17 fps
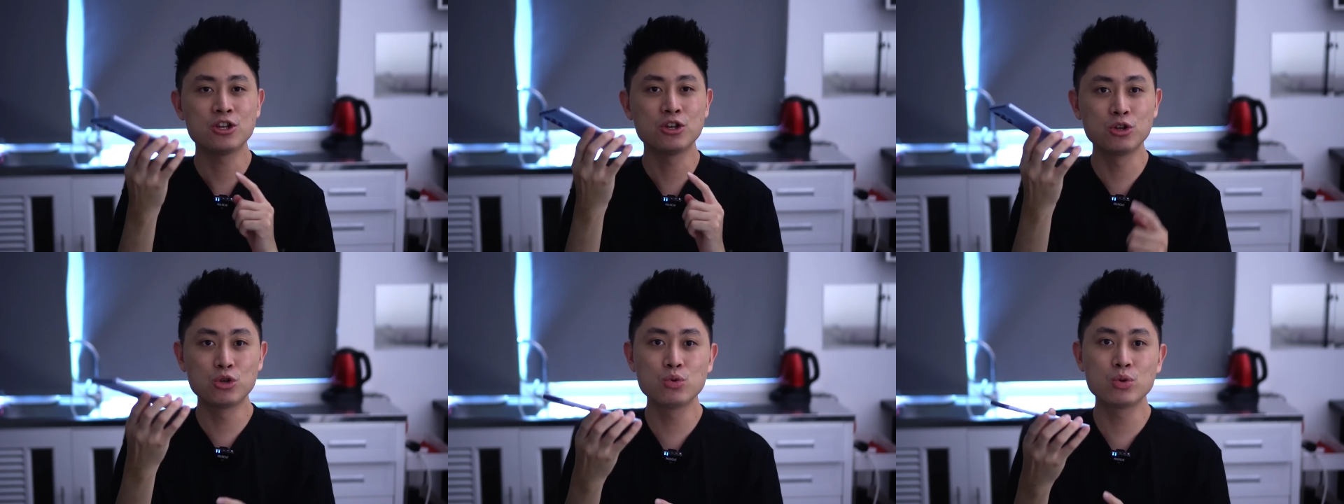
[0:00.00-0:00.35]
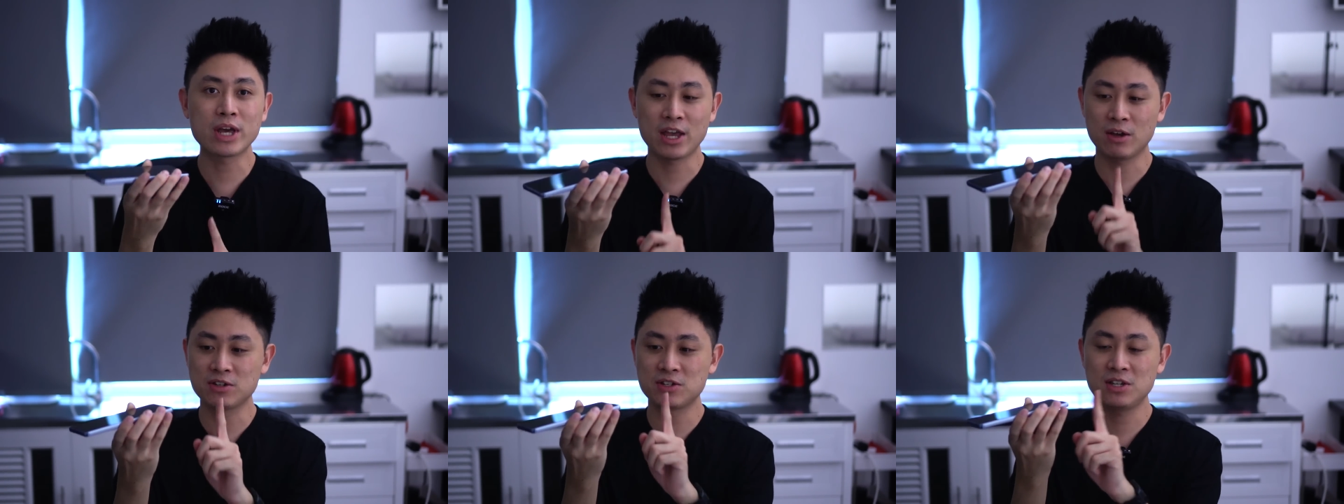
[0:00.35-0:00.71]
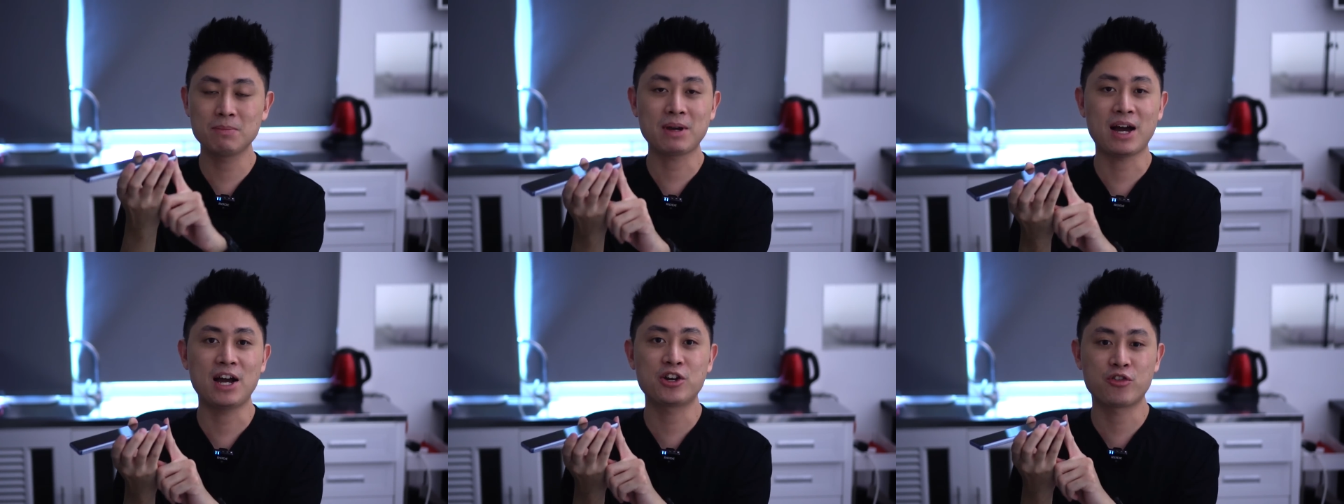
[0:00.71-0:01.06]
You do get your
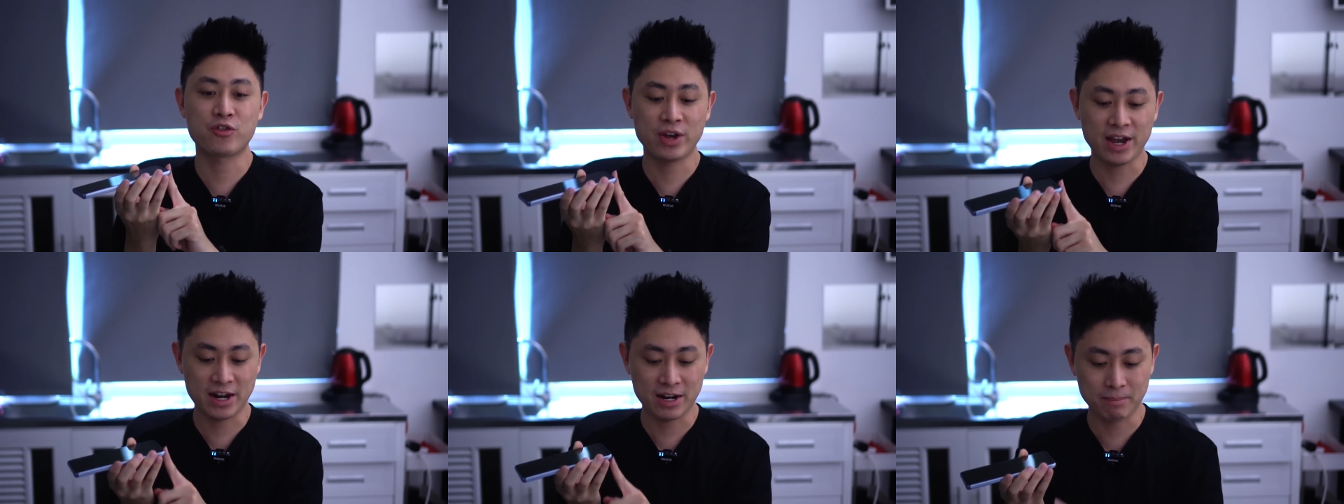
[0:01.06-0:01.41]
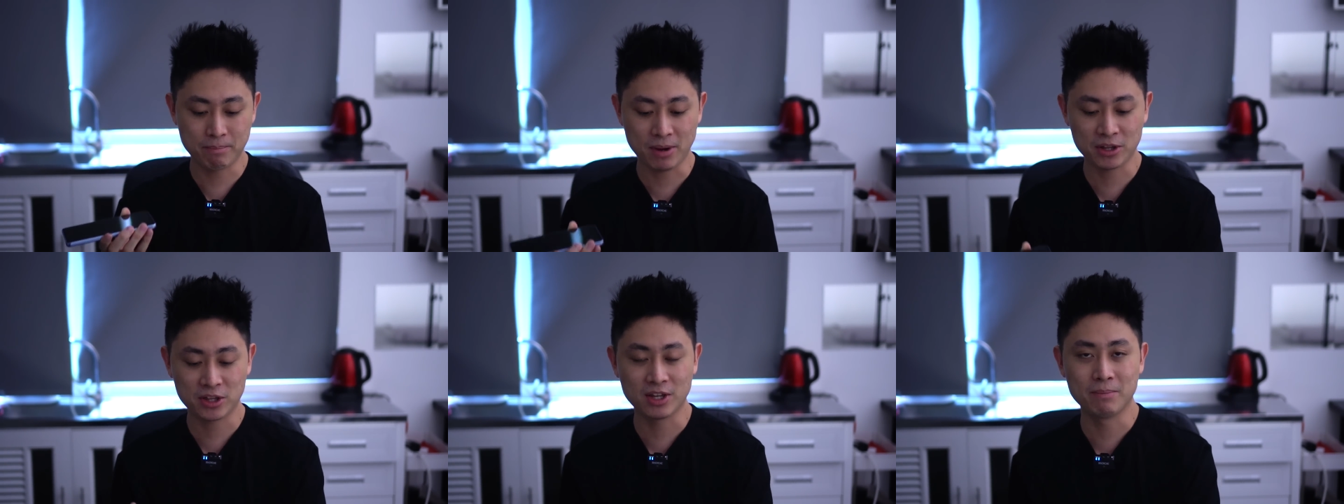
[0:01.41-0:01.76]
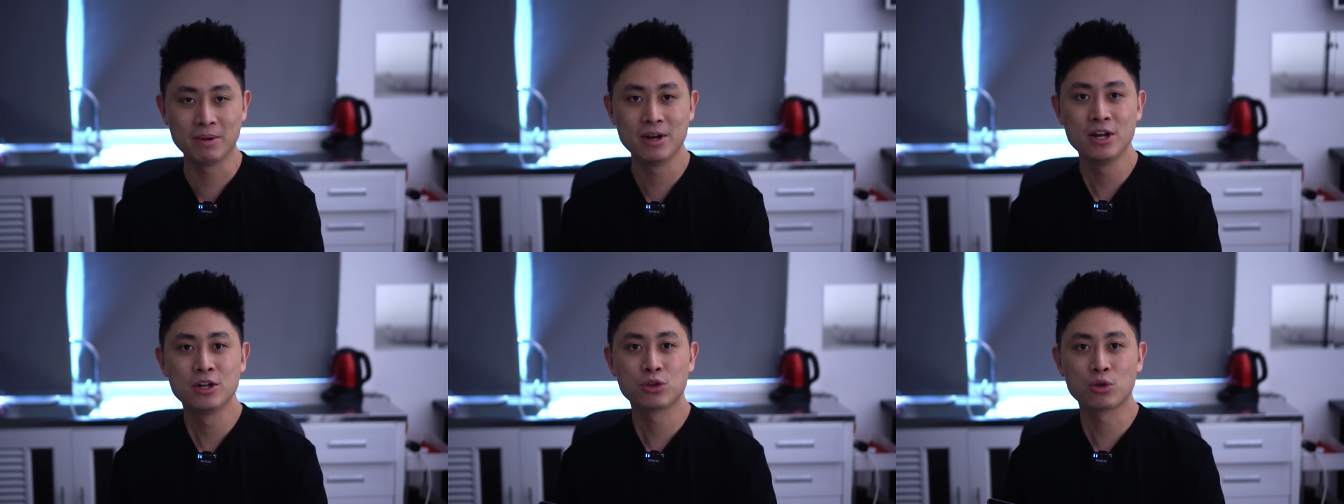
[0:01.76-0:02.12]
SIM card tray at the
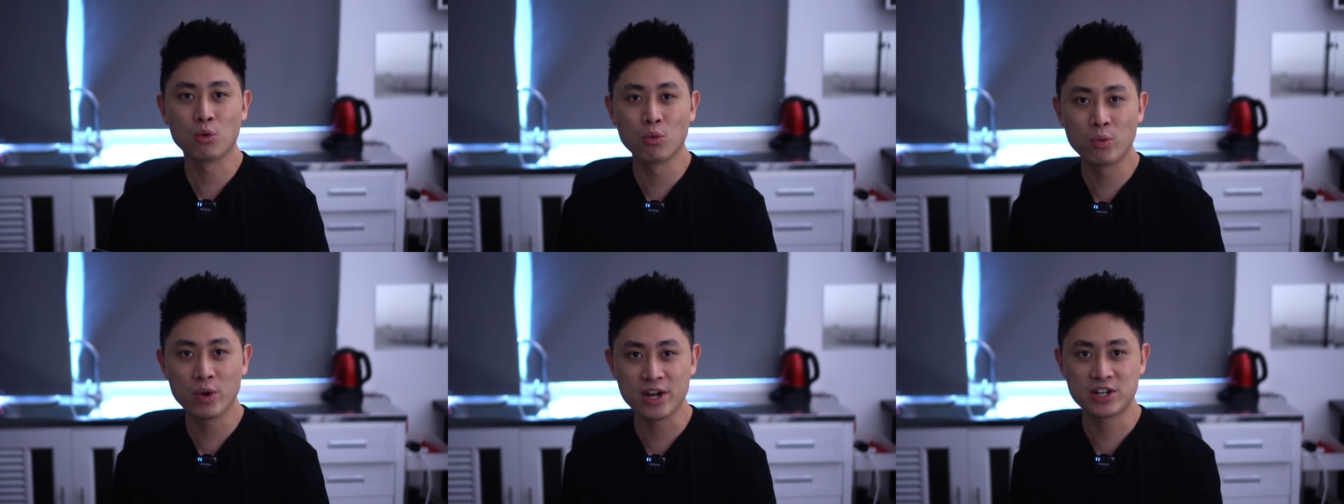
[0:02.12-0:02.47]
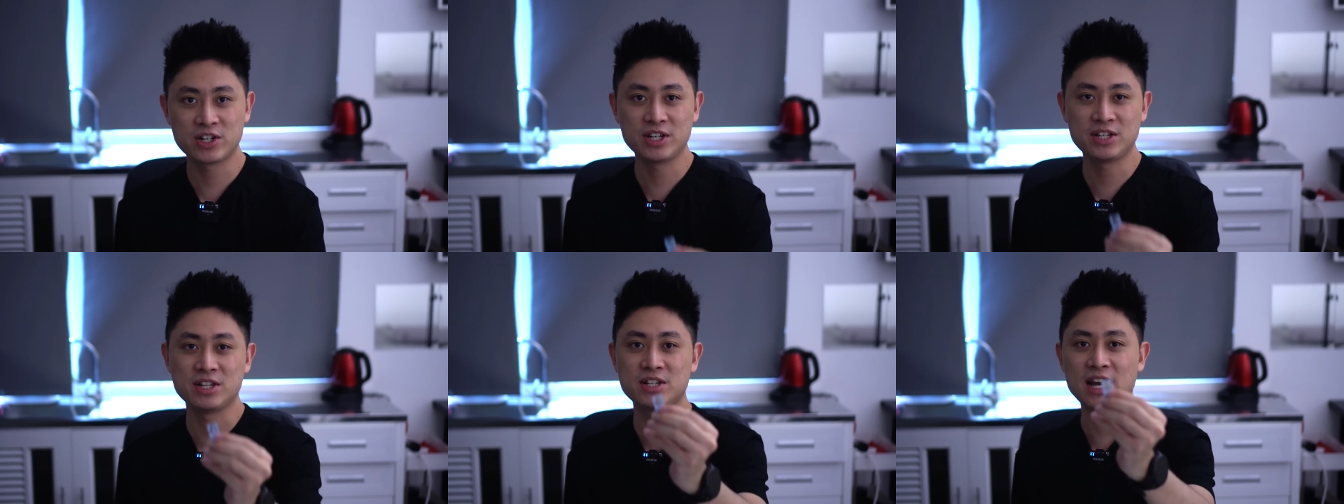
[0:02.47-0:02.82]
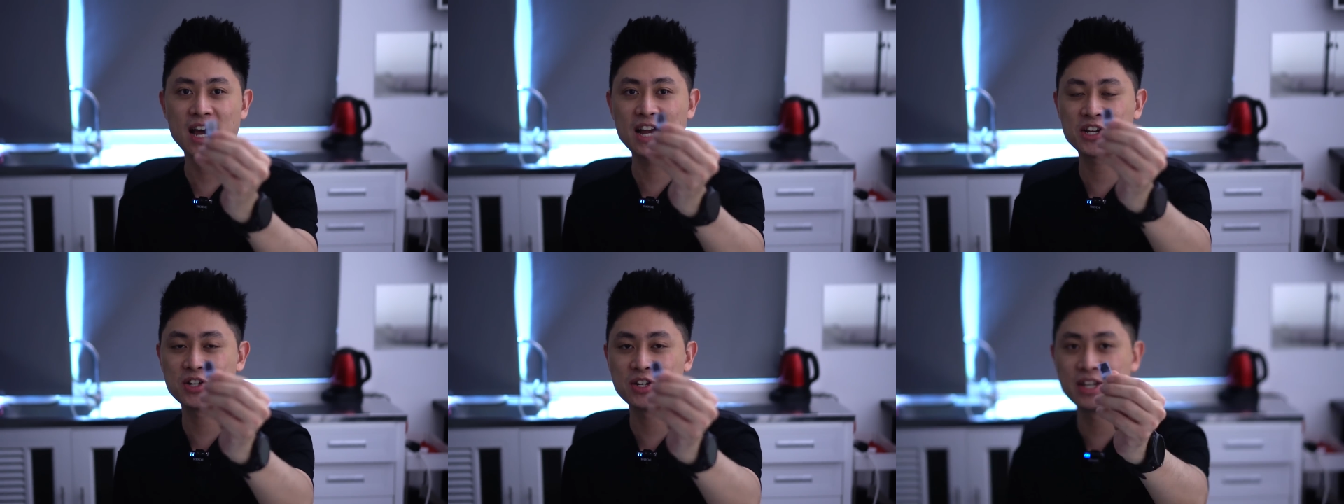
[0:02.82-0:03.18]
bottom, to which this is
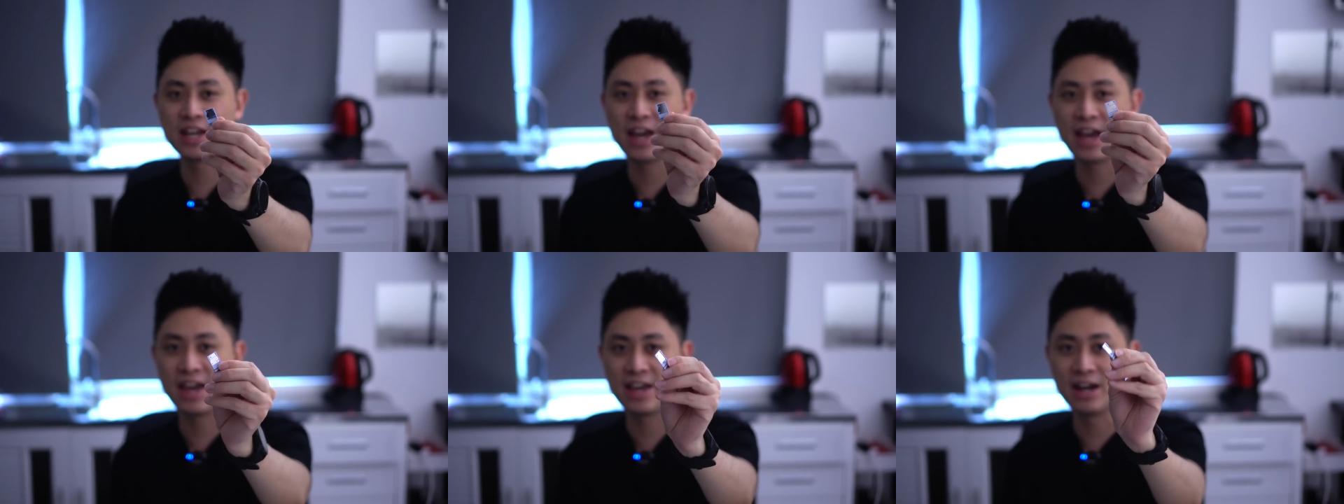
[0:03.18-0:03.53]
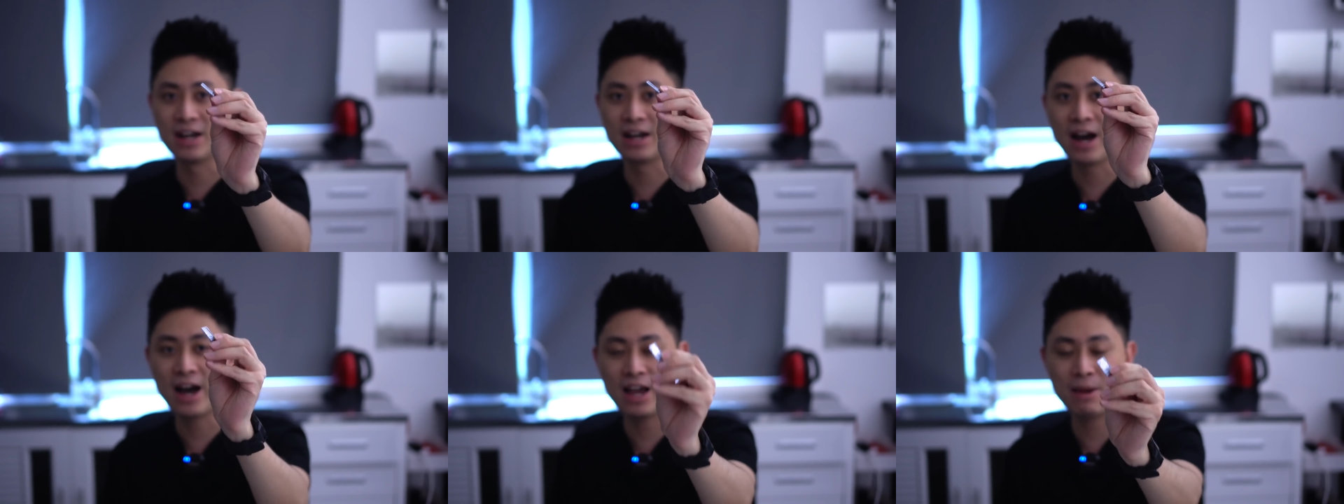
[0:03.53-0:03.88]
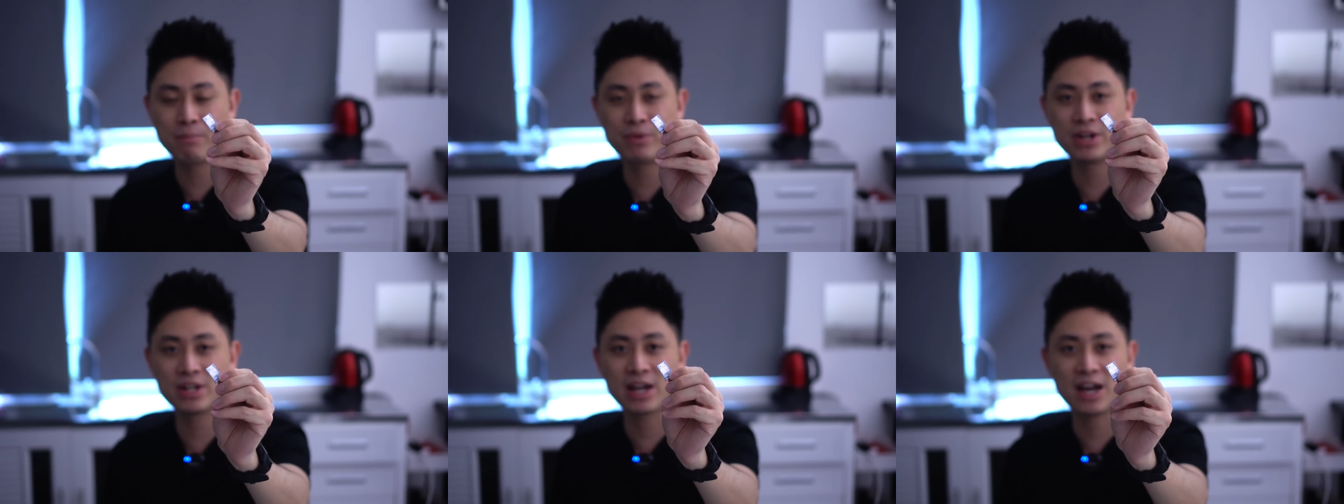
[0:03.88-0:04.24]
actually a
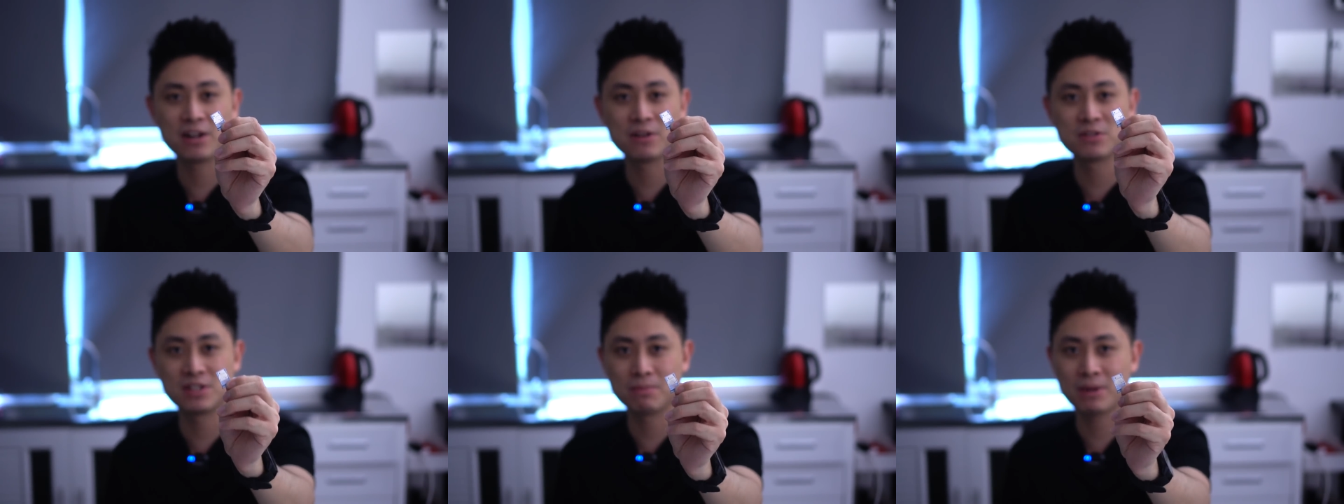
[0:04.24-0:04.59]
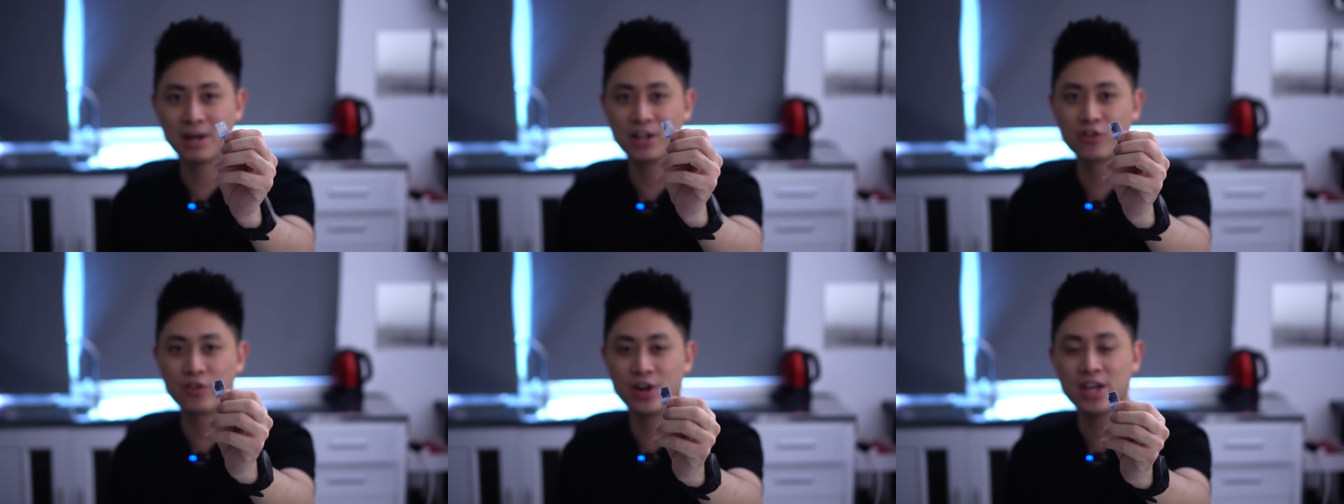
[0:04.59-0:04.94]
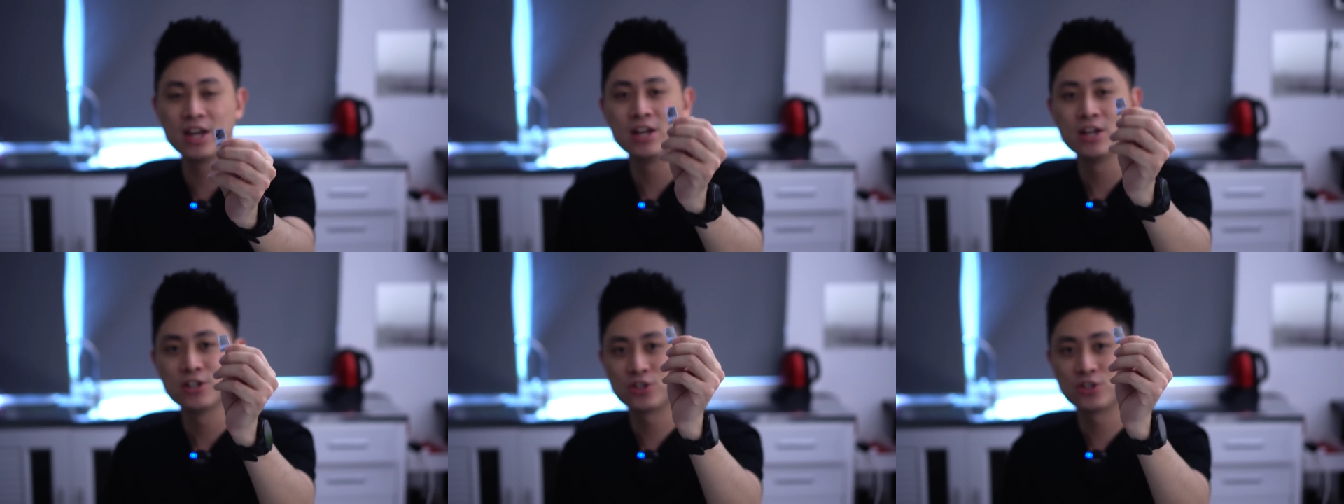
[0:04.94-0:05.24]
hybrid kind of SIM card tray.